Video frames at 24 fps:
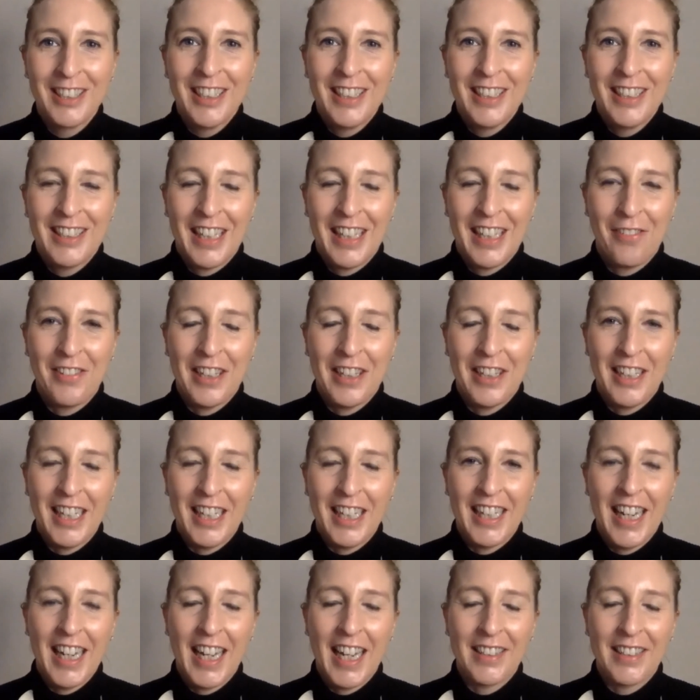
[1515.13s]
Definitely,
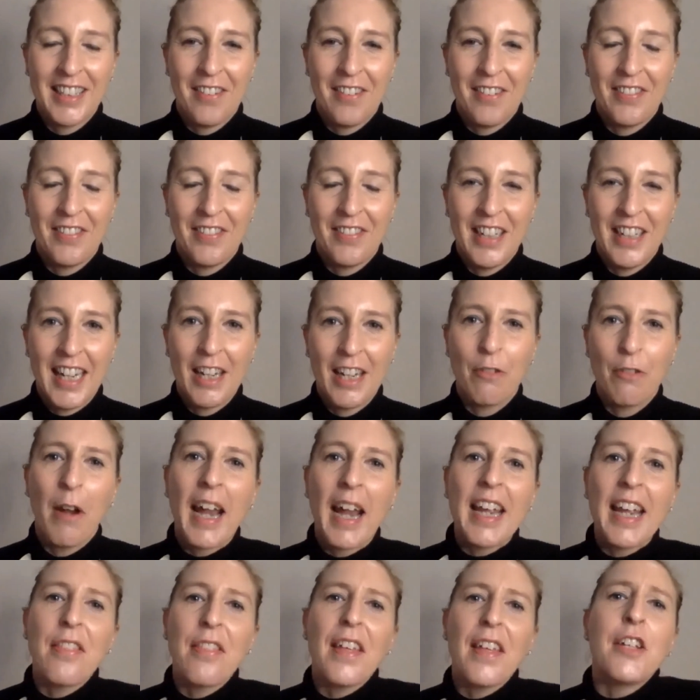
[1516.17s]
yeah, definitely.
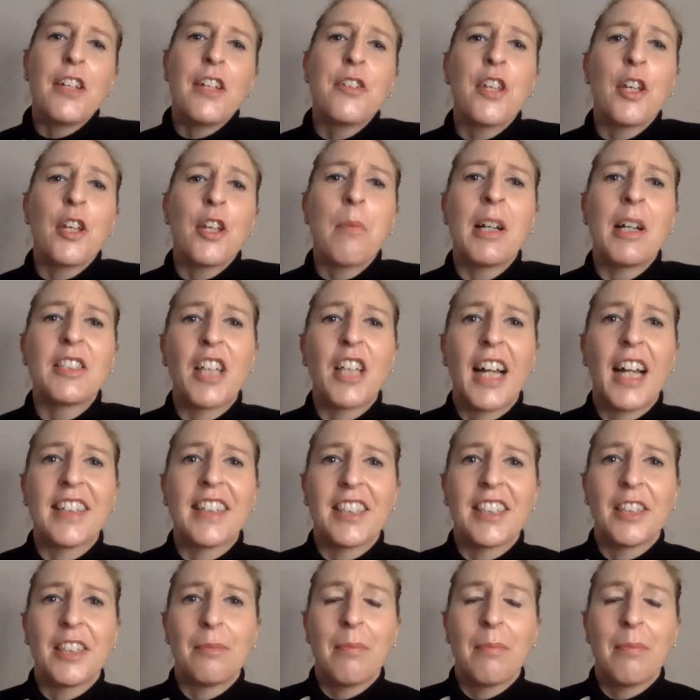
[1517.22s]
Great, thank you so much, Adam.